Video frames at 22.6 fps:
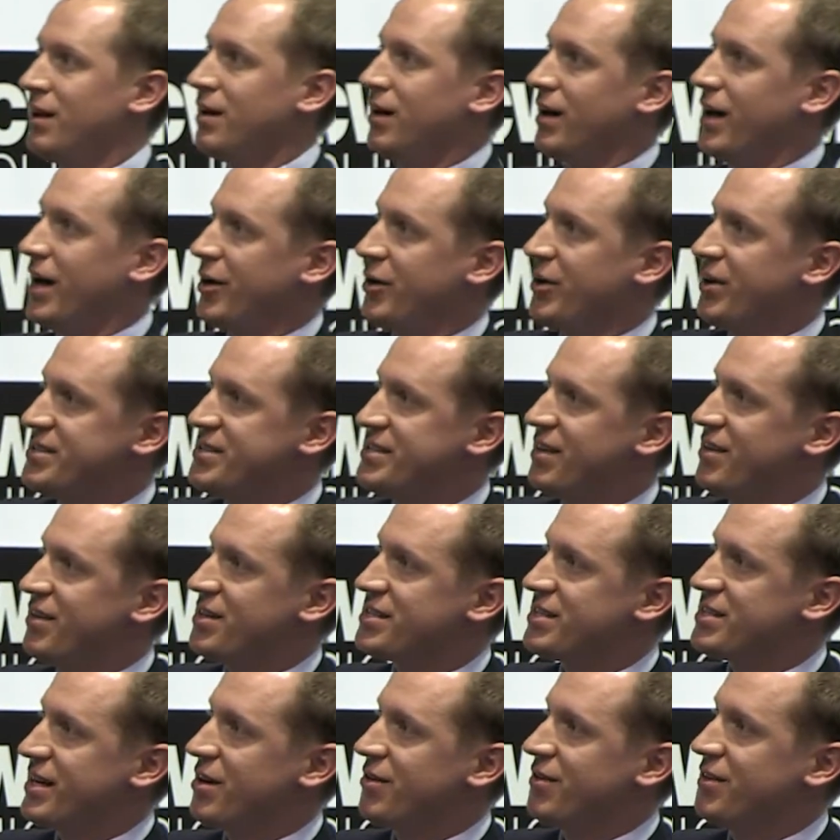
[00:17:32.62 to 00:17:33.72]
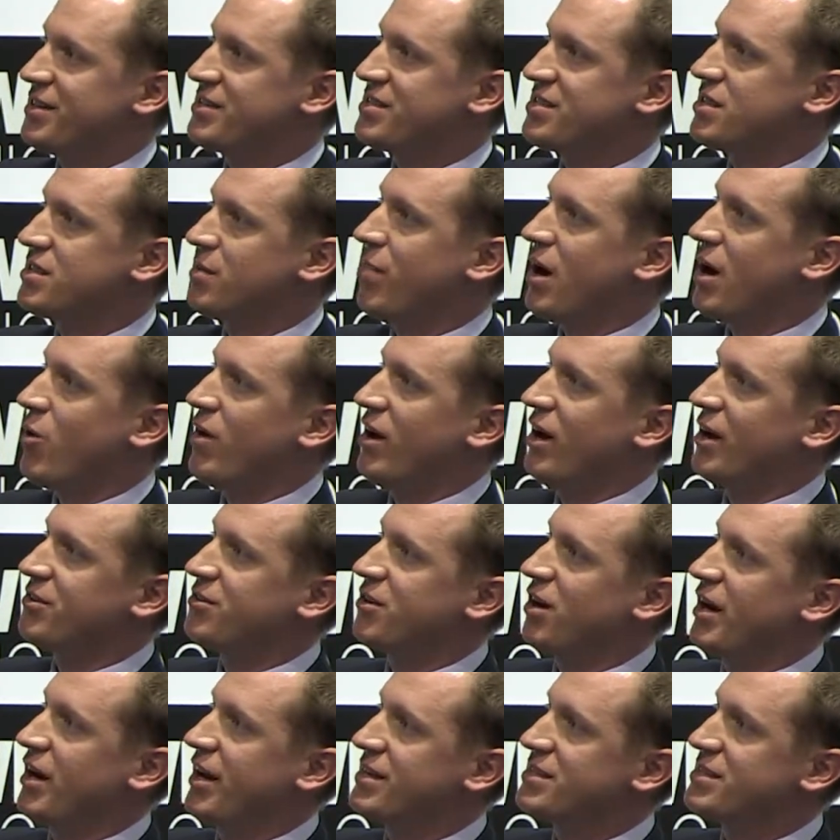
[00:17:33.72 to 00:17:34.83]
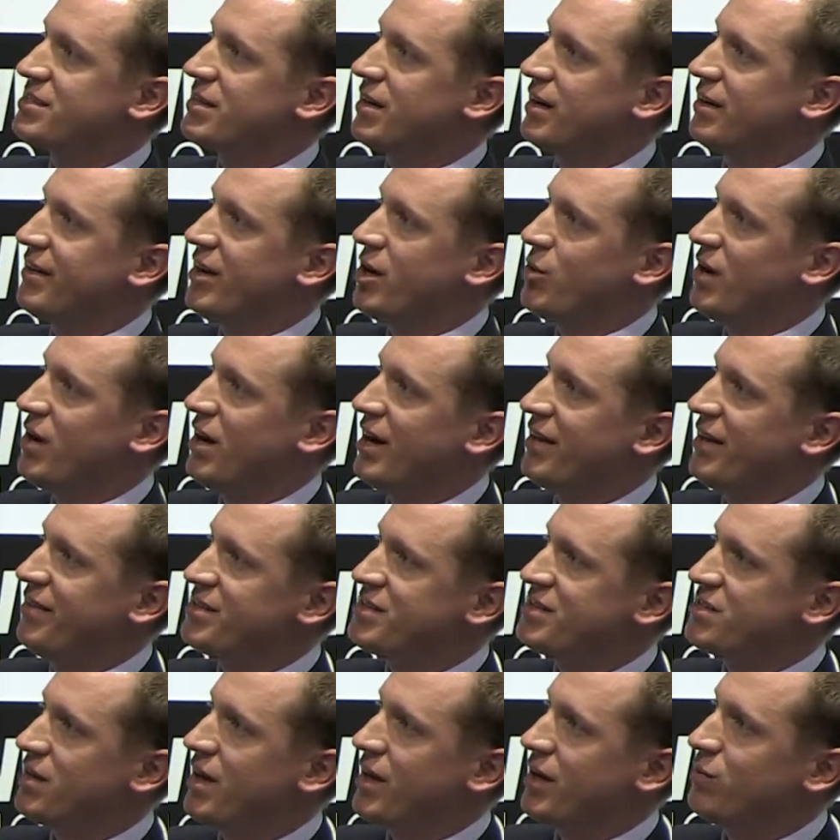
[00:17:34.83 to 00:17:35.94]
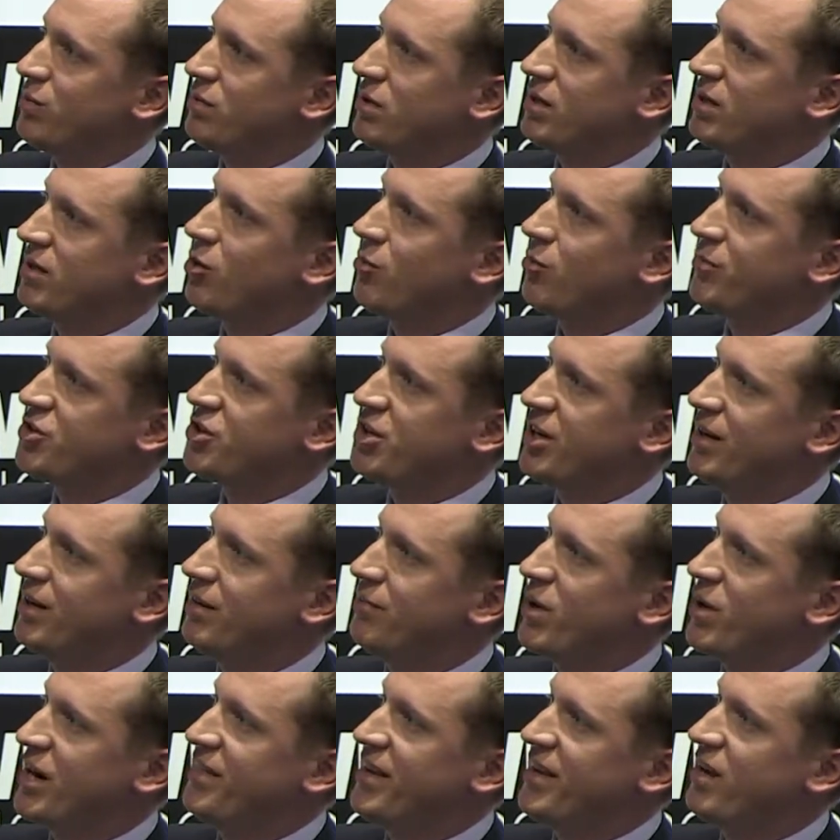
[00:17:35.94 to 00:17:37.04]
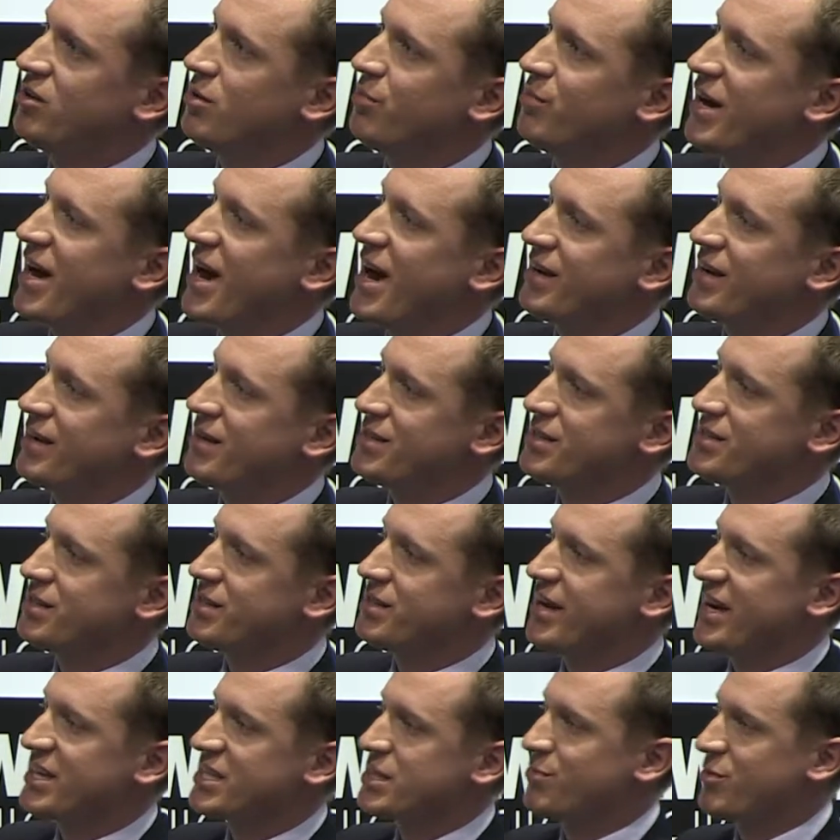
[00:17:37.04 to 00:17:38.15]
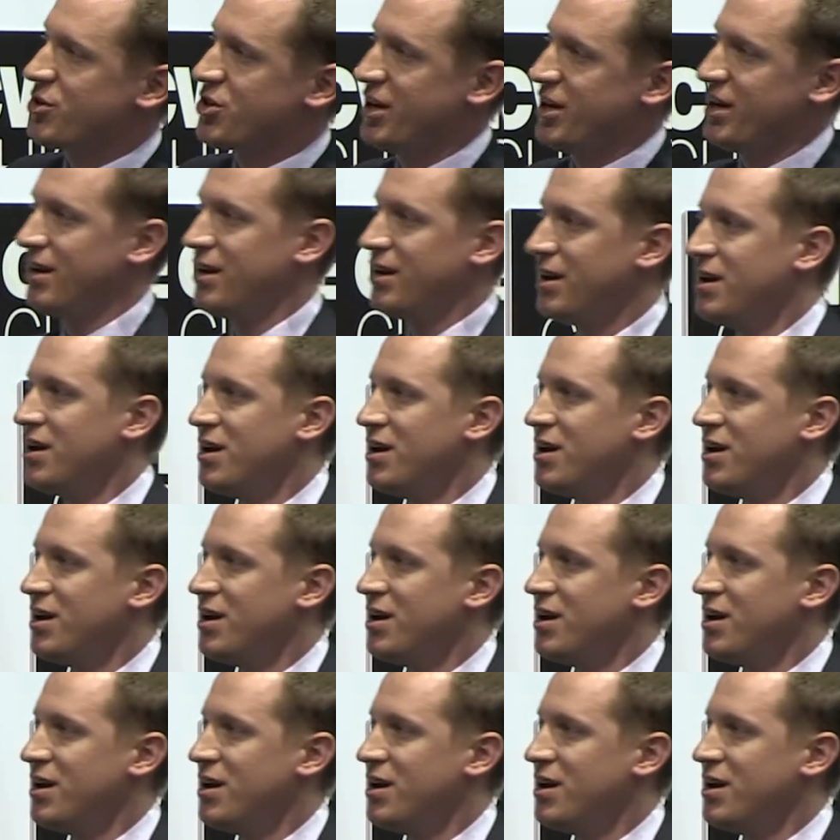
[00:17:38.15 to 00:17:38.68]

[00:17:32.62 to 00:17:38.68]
I can see this here. This is the power electronics, and there behind this is like the load machine, and way there in the back is the test machine.